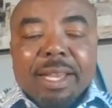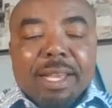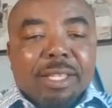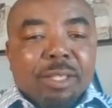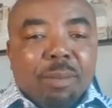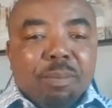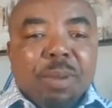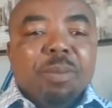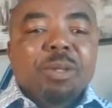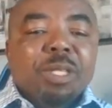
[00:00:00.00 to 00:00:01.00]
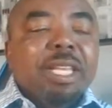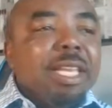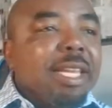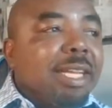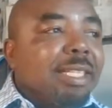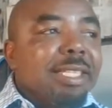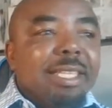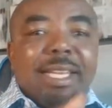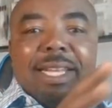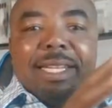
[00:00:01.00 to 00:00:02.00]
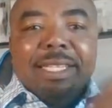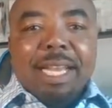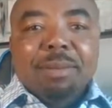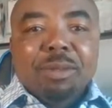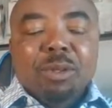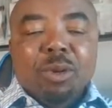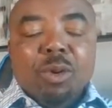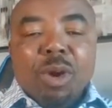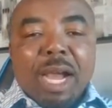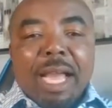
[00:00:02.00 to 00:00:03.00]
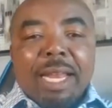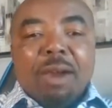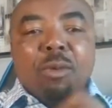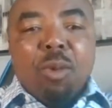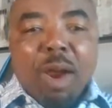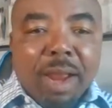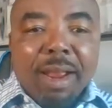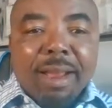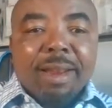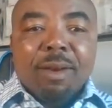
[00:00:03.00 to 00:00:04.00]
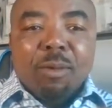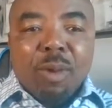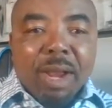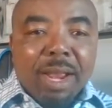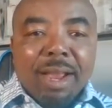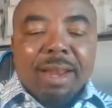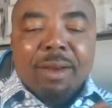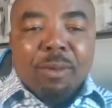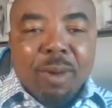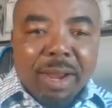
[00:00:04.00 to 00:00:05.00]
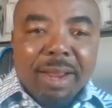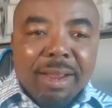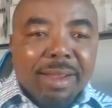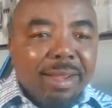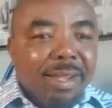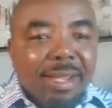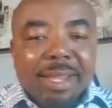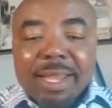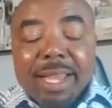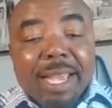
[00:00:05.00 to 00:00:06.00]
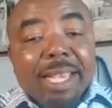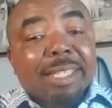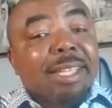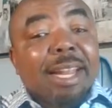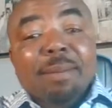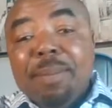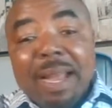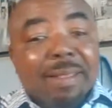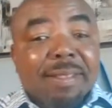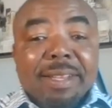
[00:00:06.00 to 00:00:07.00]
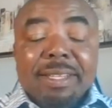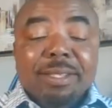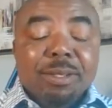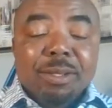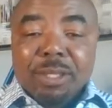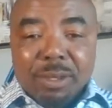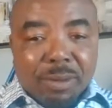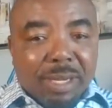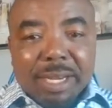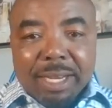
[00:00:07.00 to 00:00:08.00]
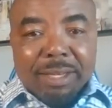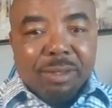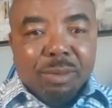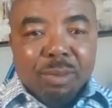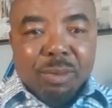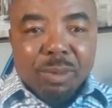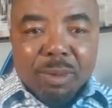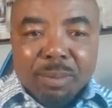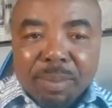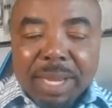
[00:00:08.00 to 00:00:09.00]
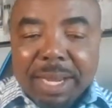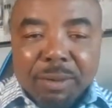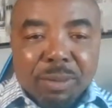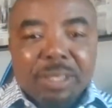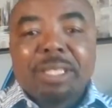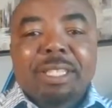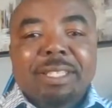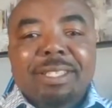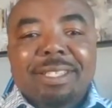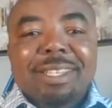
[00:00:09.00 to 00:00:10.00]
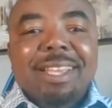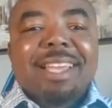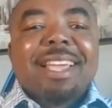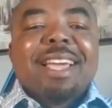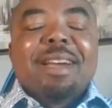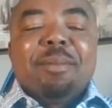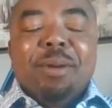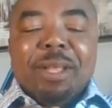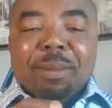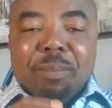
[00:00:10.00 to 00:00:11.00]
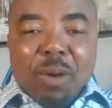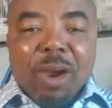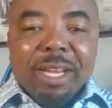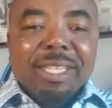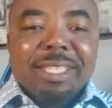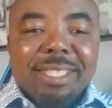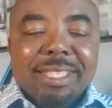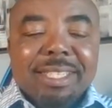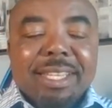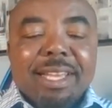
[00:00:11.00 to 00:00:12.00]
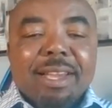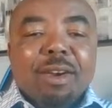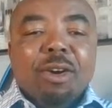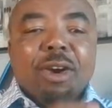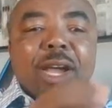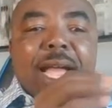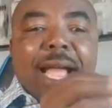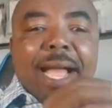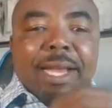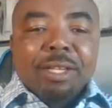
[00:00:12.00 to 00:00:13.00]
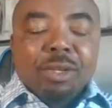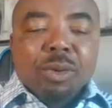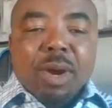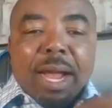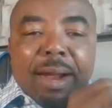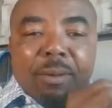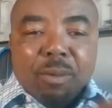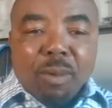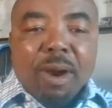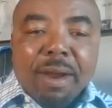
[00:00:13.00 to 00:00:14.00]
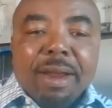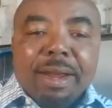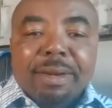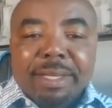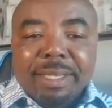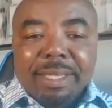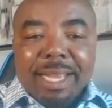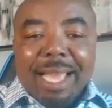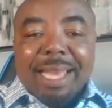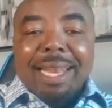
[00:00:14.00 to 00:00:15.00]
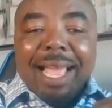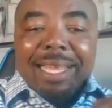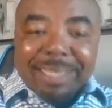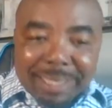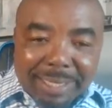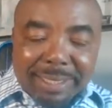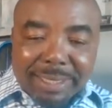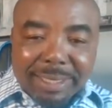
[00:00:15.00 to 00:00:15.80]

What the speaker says: some people see it as time to go and acquire and acquire and acquire. It's not a bad thing to use your credit card to make acquisitions. But the point is, are you acquiring an asset